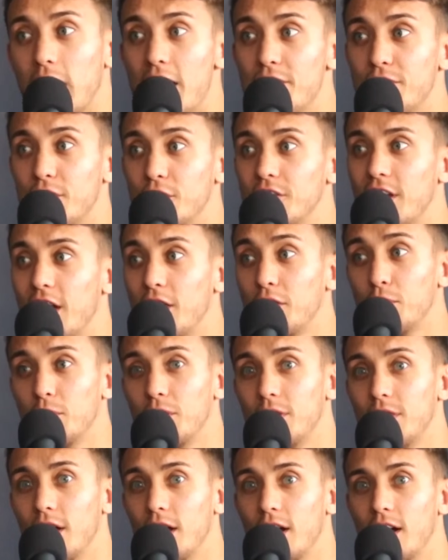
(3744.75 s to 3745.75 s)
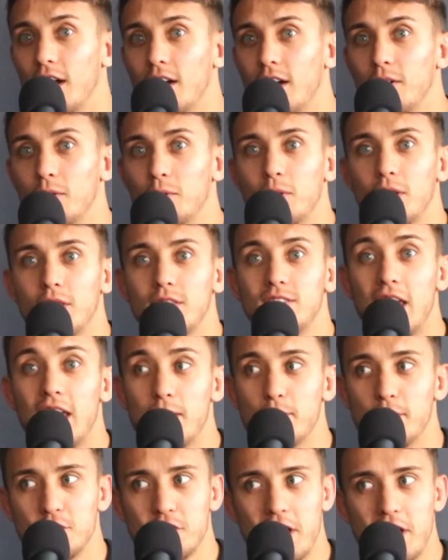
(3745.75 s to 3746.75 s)
or death with
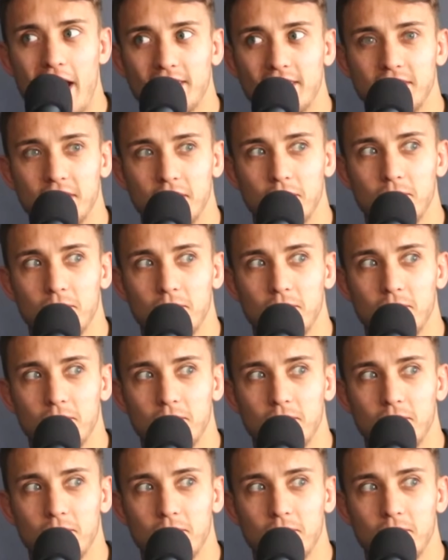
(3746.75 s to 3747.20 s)
Damon Jackson.